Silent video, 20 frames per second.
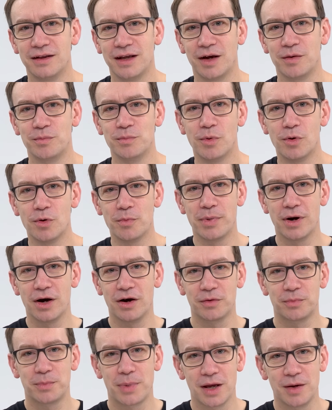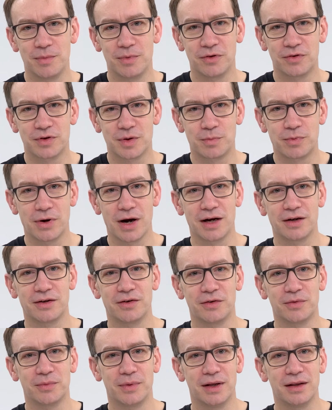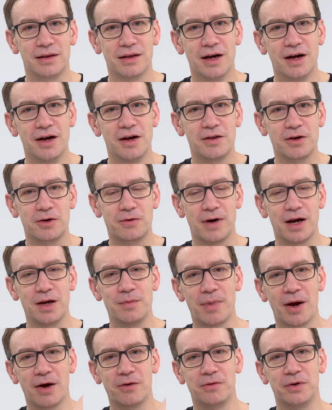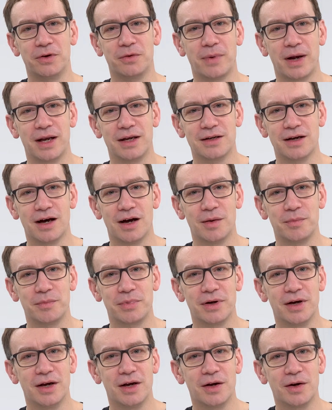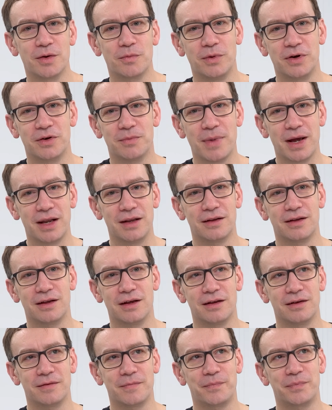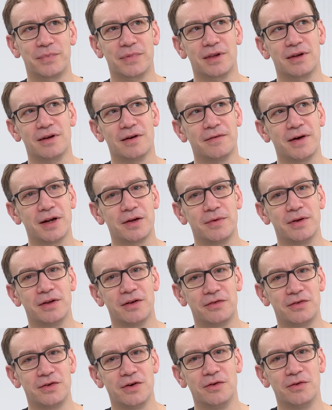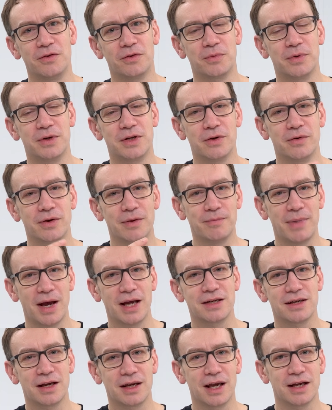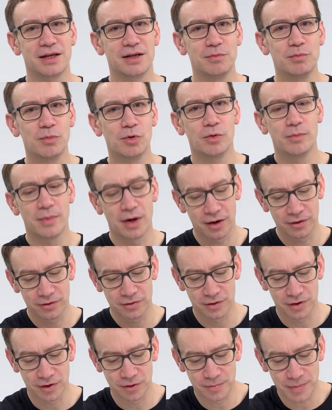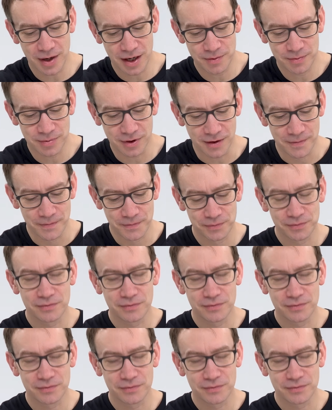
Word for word: they had more past papers to practice with the grade boundaries went up which meant that effectively the students were doing better and getting more marks on those paper